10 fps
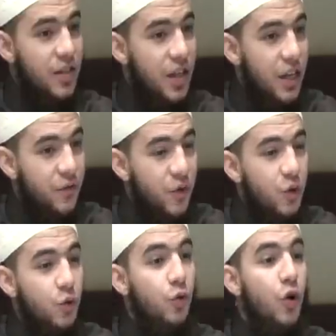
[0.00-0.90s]
this is a gift for
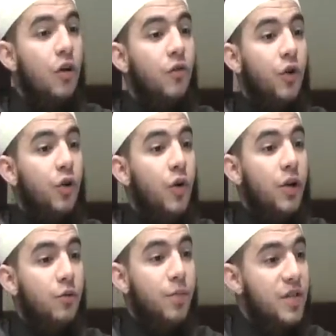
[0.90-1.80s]
you
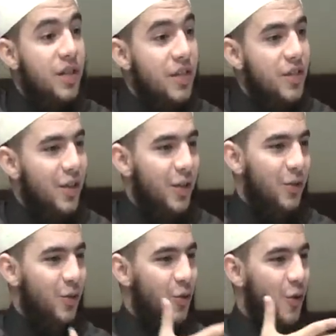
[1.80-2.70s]
and your business
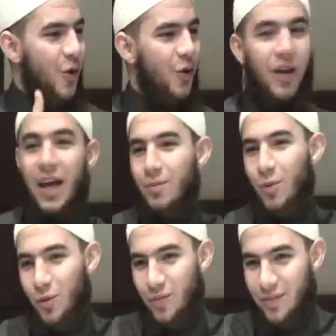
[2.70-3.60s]
to grow
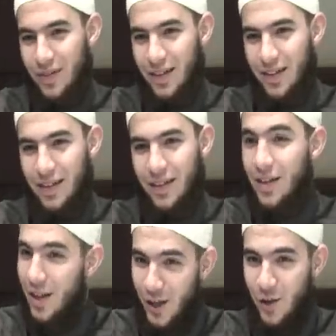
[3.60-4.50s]
and boom.
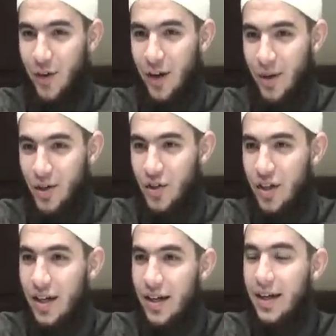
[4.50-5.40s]
Thank you very much.
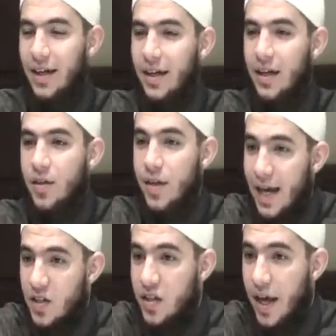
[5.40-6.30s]
The
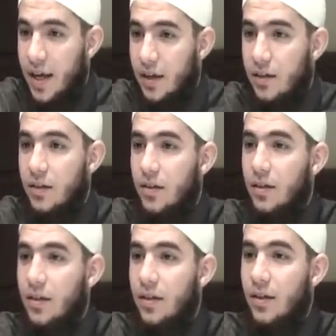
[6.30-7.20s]
next day,
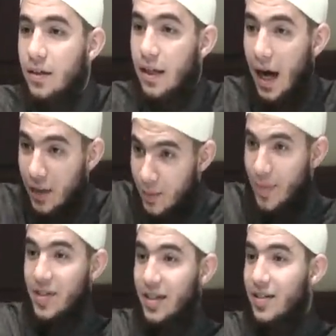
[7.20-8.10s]
the
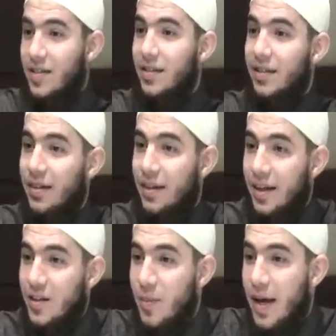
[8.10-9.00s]
other business
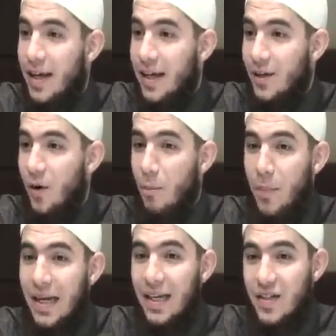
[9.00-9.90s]
is making, you
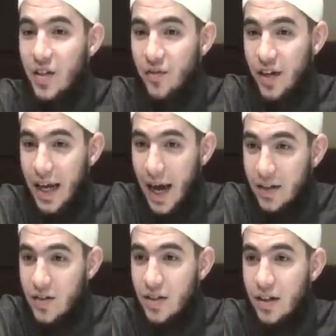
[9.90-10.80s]
know, millions of
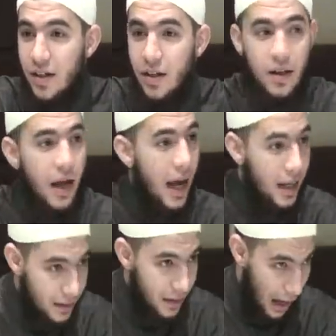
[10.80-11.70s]
riyals,
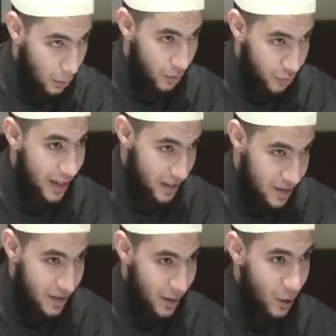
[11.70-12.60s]
and our
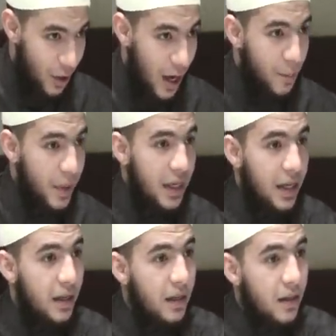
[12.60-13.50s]
friend's, you know,
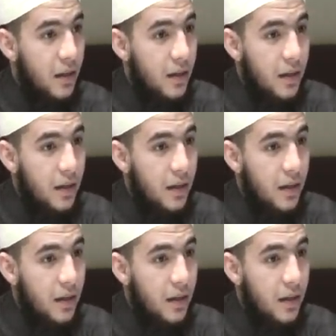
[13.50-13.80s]
company